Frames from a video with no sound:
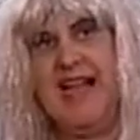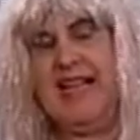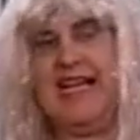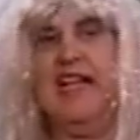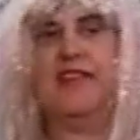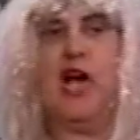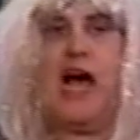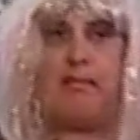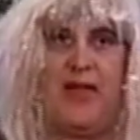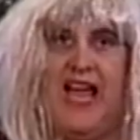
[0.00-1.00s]
it like in
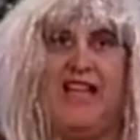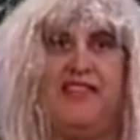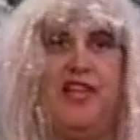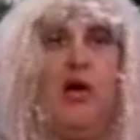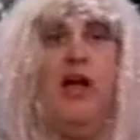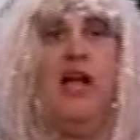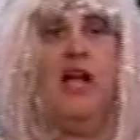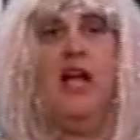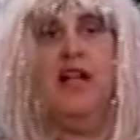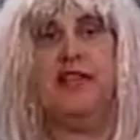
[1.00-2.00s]
top ten. So,
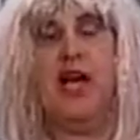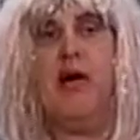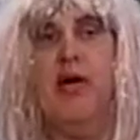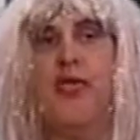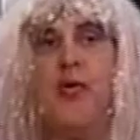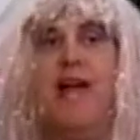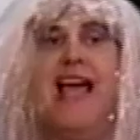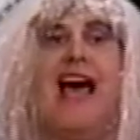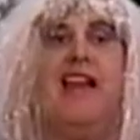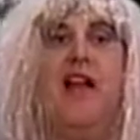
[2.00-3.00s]
so three
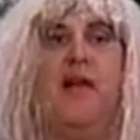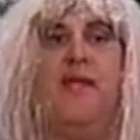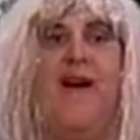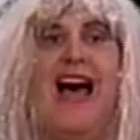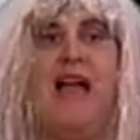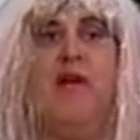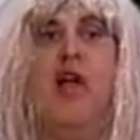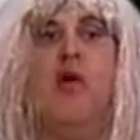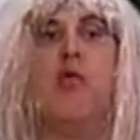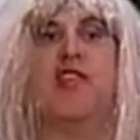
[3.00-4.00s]
out of those five
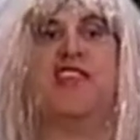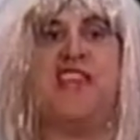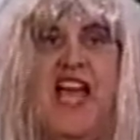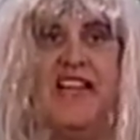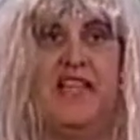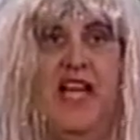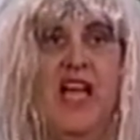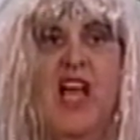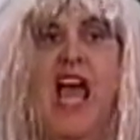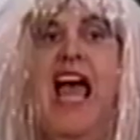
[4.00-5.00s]
were shit,
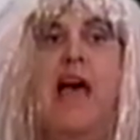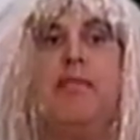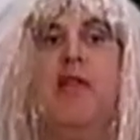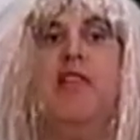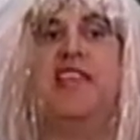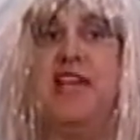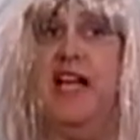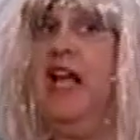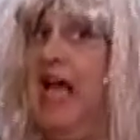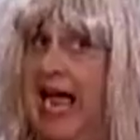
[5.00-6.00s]
absolute shit.
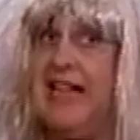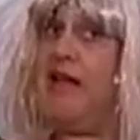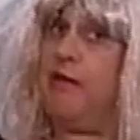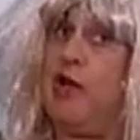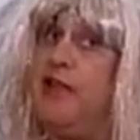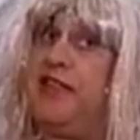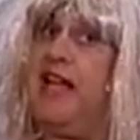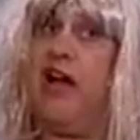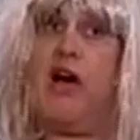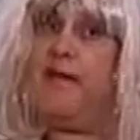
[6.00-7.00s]
I love
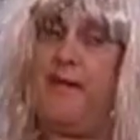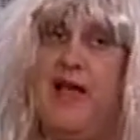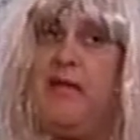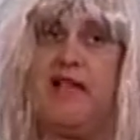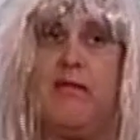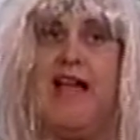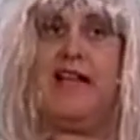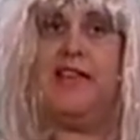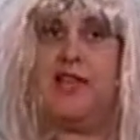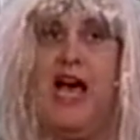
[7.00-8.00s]
Lucy. All Family can
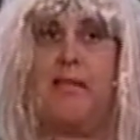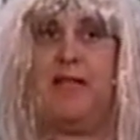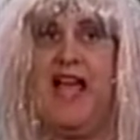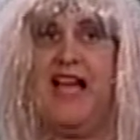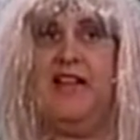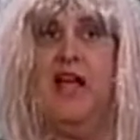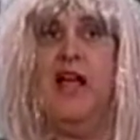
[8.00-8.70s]
rank it top ten,